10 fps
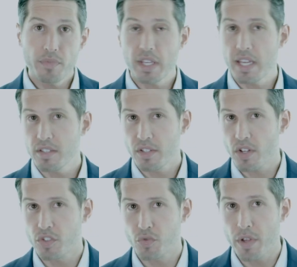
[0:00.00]
lifting is an
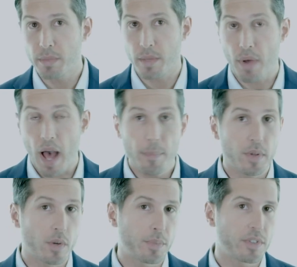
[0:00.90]
extremely
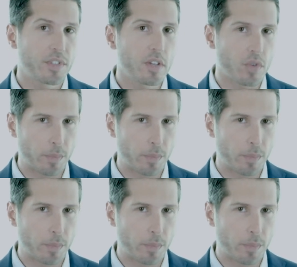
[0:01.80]
popular procedure